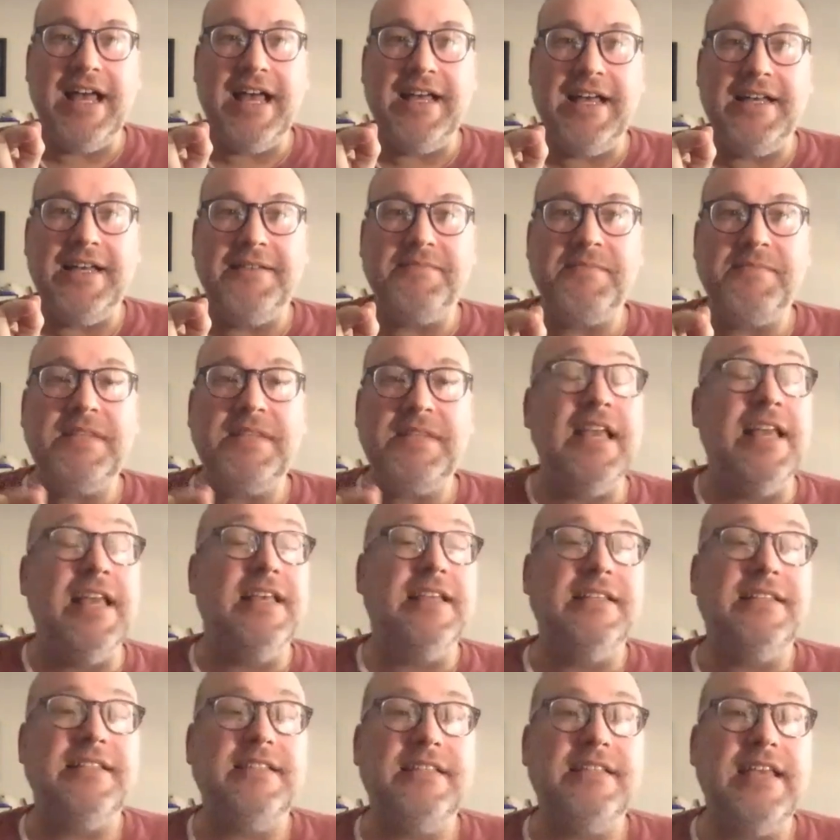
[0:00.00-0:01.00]
uh,
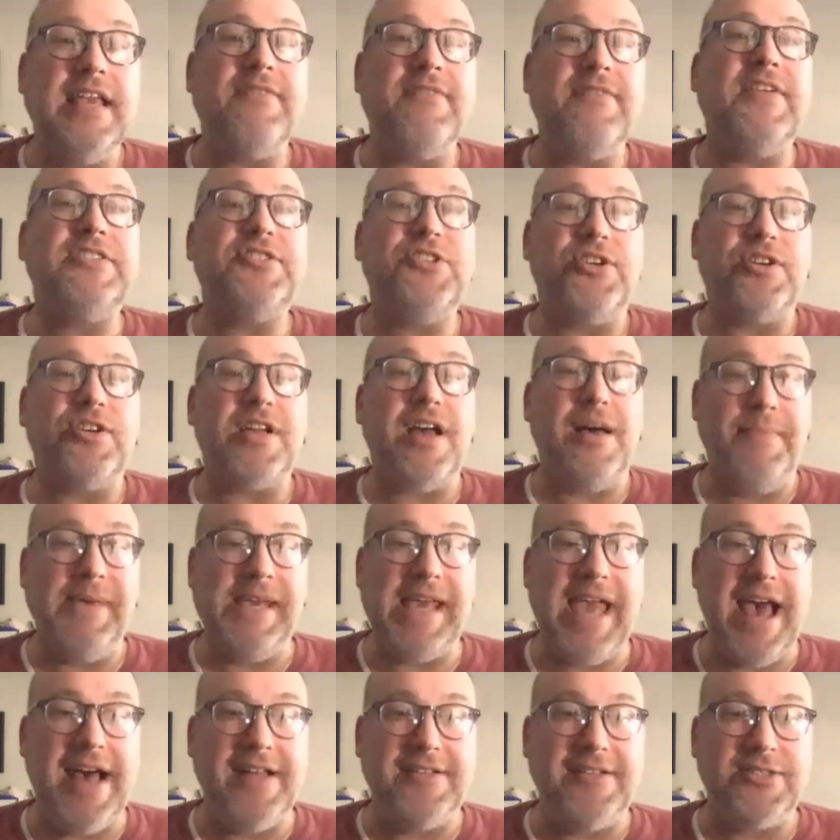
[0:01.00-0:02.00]
give us your coming
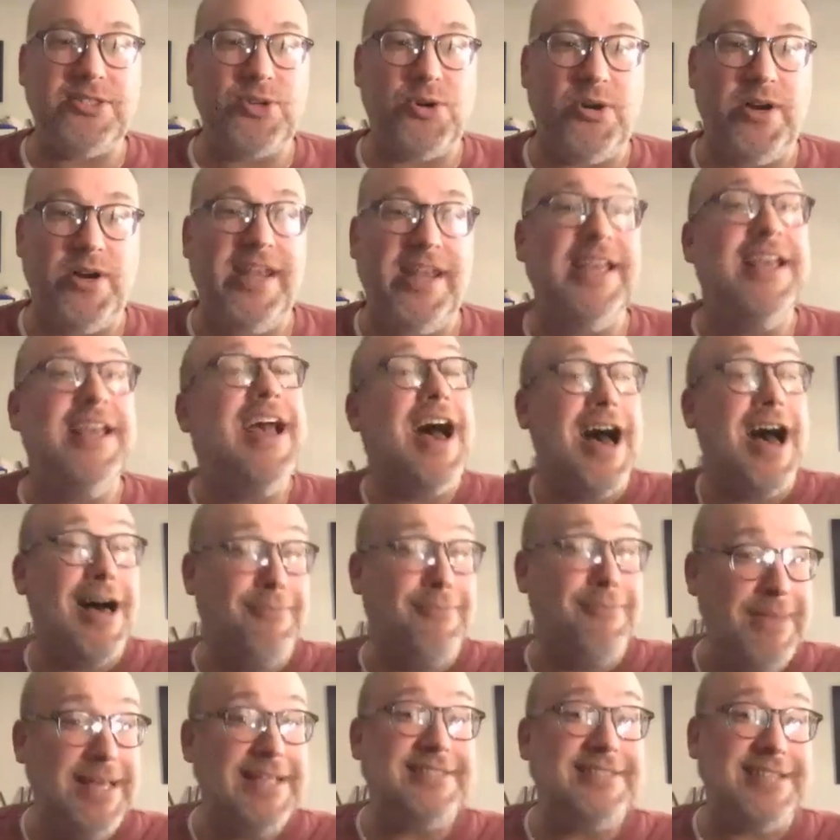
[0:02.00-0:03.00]
out story. I'll
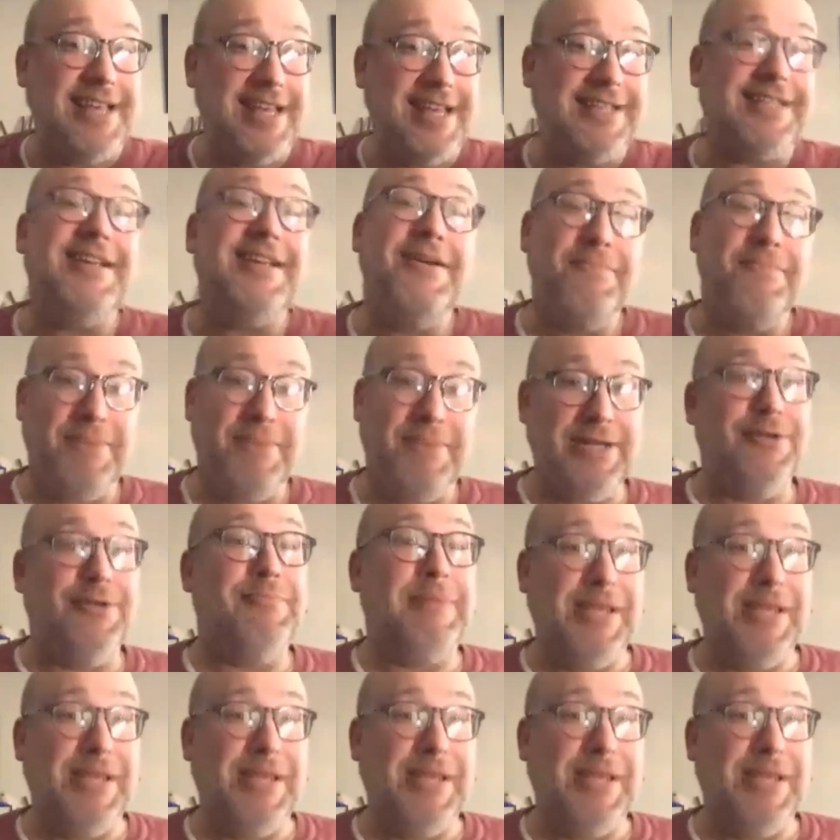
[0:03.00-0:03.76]
miss it, but it will be